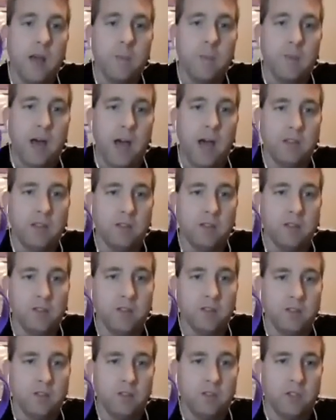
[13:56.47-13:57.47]
but
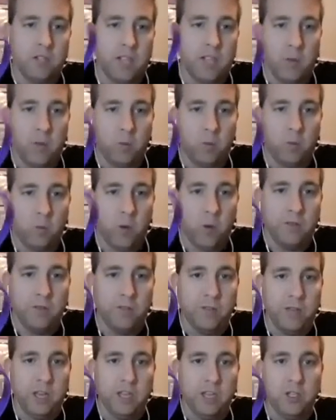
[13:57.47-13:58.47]
to get one of
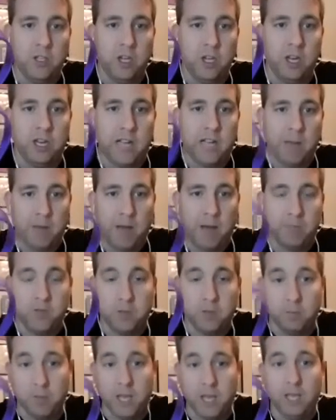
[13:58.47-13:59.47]
these, you got to come up
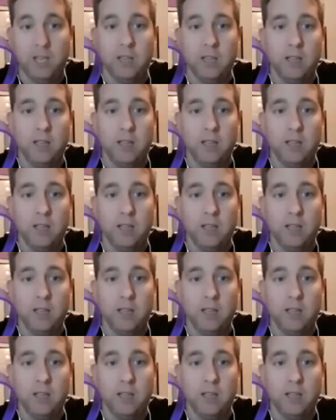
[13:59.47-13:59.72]
to me.